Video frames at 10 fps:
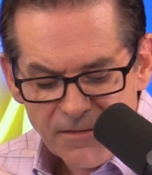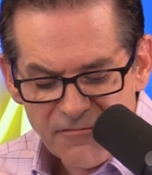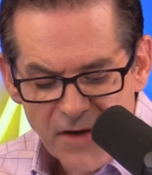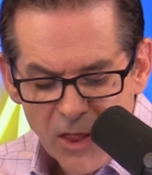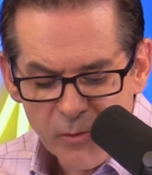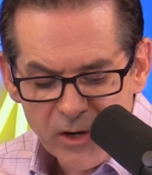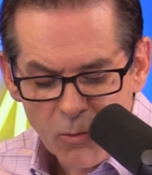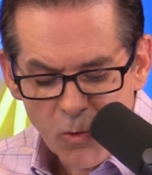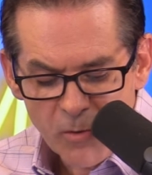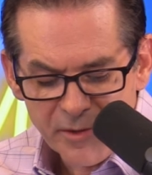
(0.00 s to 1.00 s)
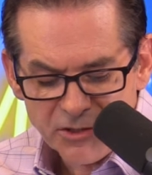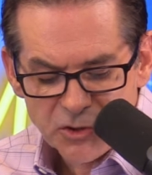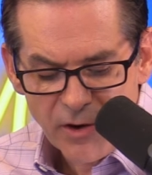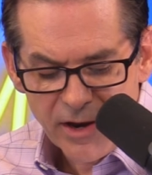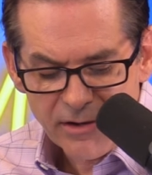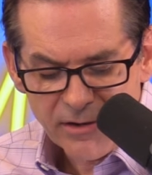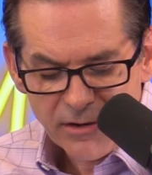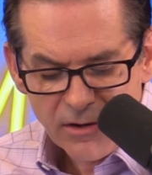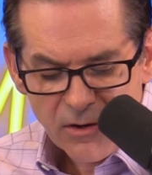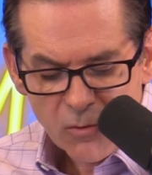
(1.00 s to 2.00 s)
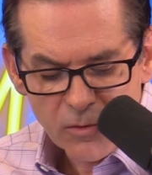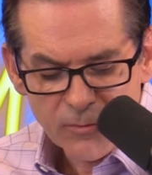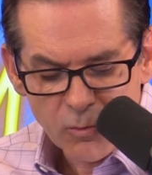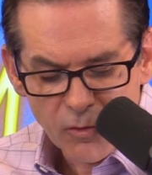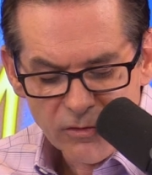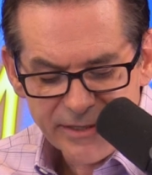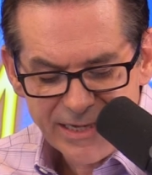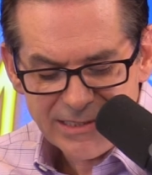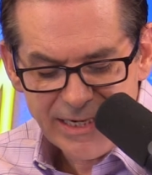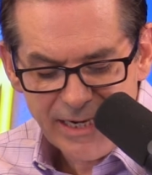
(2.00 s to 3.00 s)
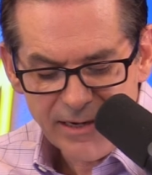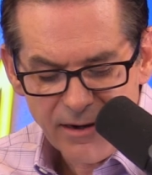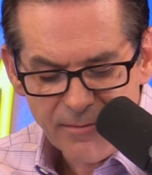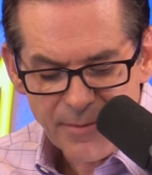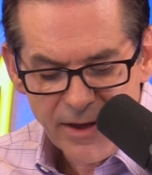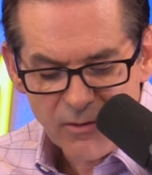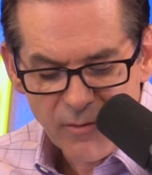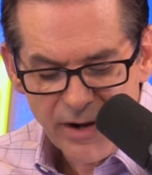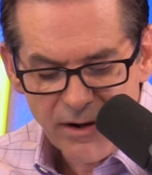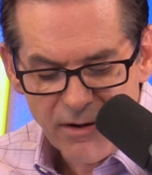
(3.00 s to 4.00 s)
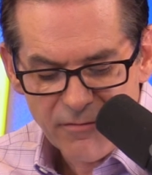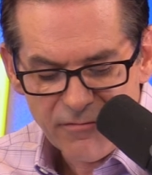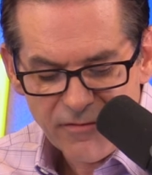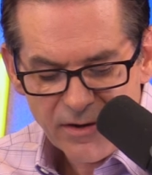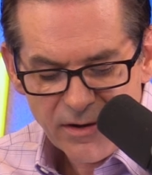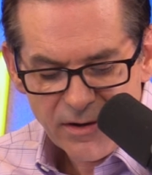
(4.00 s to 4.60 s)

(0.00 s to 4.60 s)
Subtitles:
following a warming trend where the world has heated up at a rate of